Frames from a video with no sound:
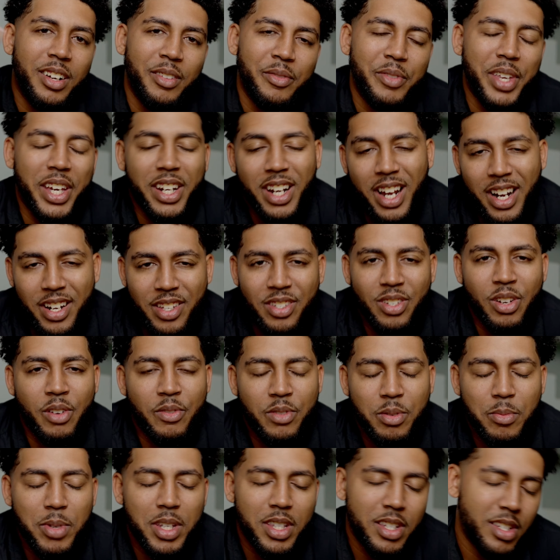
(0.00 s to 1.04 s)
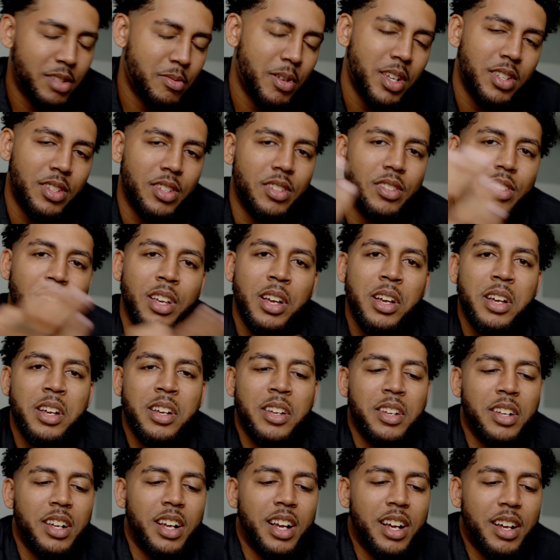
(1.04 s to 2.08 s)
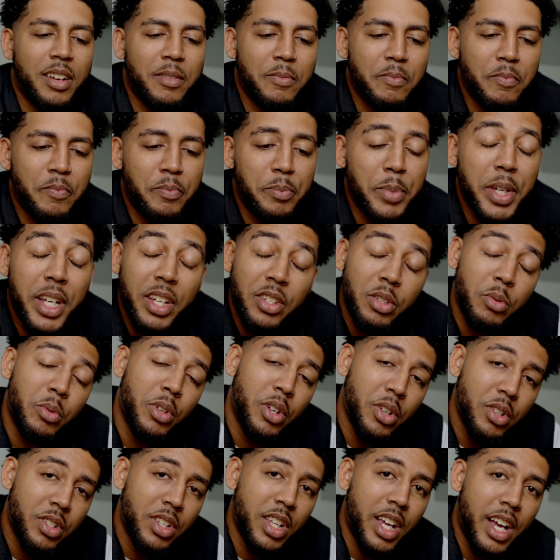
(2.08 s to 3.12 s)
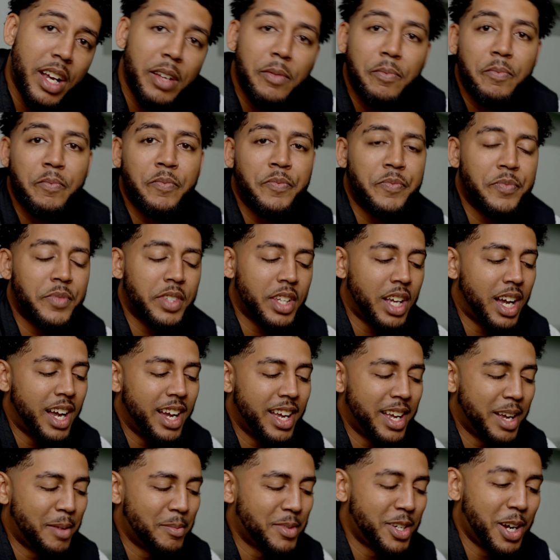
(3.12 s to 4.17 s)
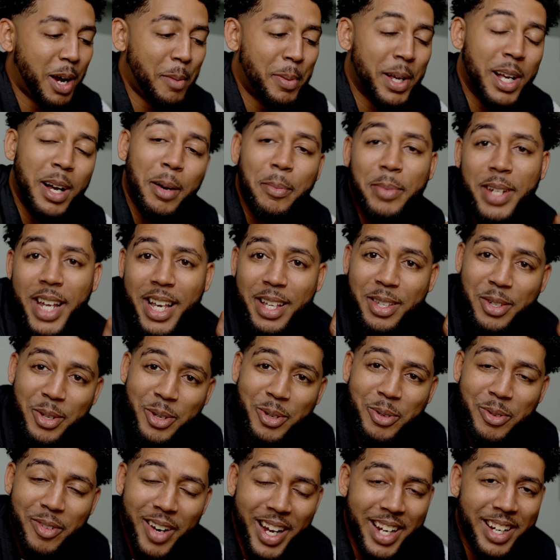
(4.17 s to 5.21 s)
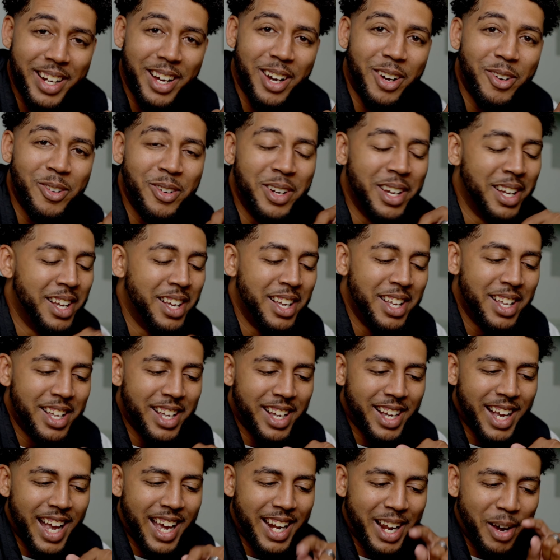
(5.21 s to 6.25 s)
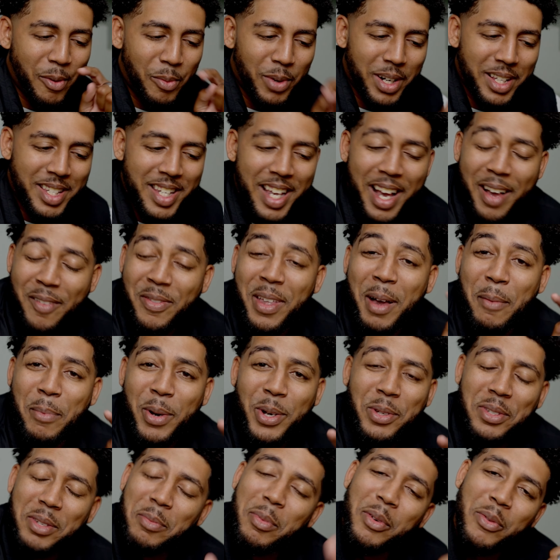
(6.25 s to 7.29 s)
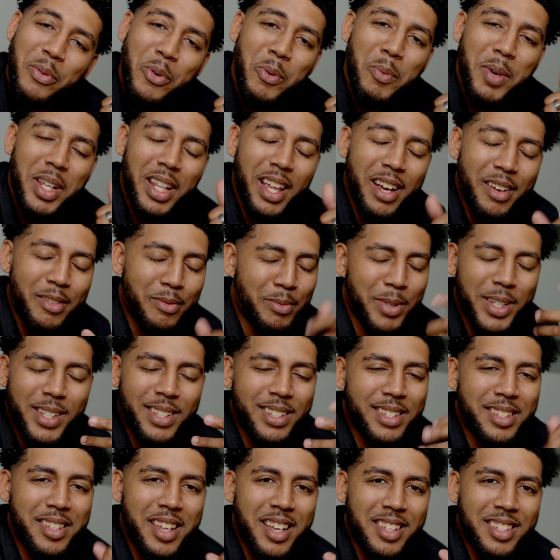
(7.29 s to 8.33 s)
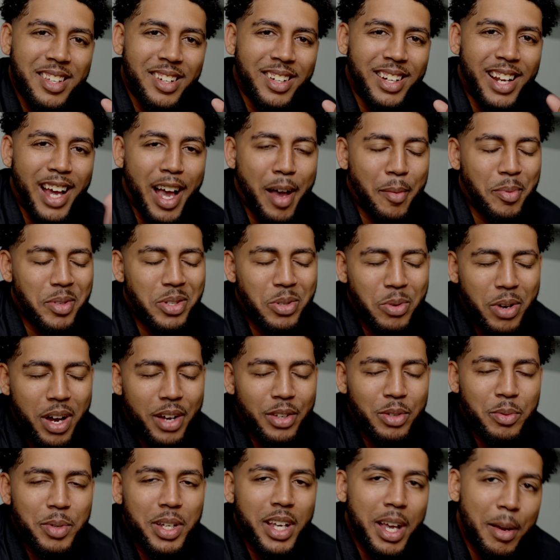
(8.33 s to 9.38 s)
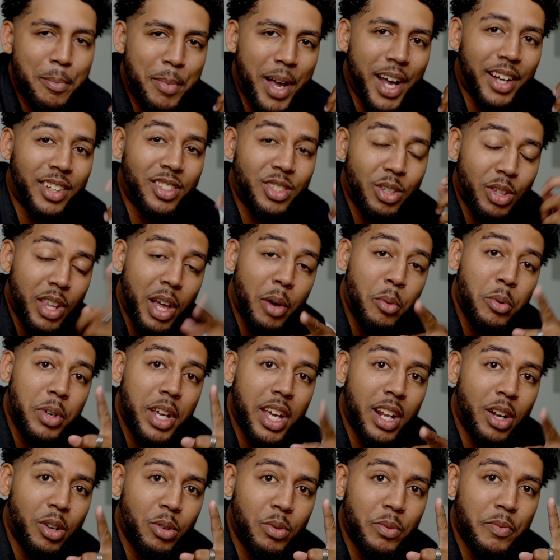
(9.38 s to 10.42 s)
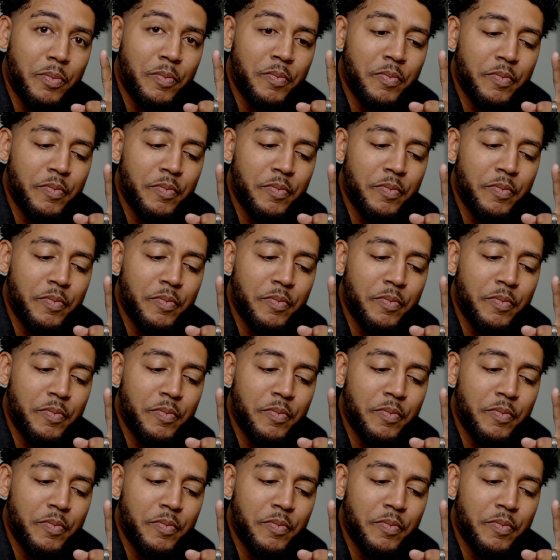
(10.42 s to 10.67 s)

of that I deserve to be in these spaces. But yeah, so we're going to that. I am chopping up day 2 right now, and I wanted to have that posted before we left, but that's not gonna happen until after we get back. So that will get out,